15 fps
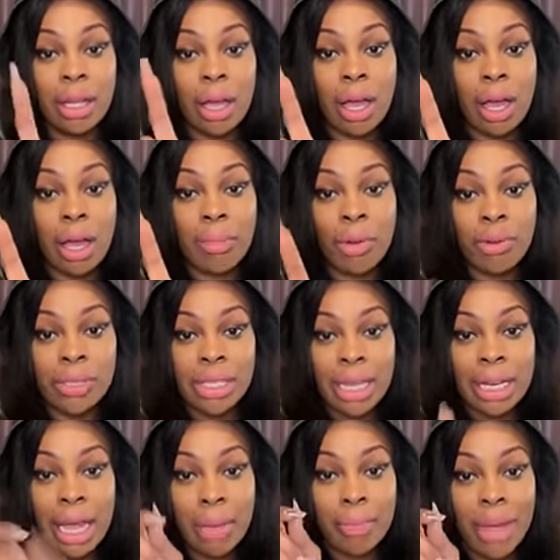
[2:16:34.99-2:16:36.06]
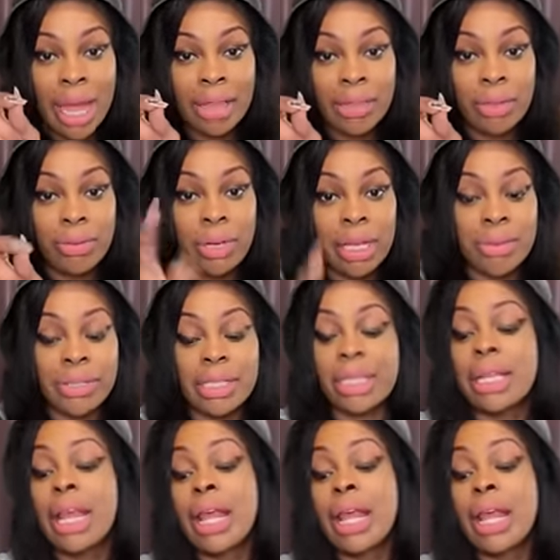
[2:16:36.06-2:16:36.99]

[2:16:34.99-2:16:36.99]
Um, who said that? Matthew Nielsen.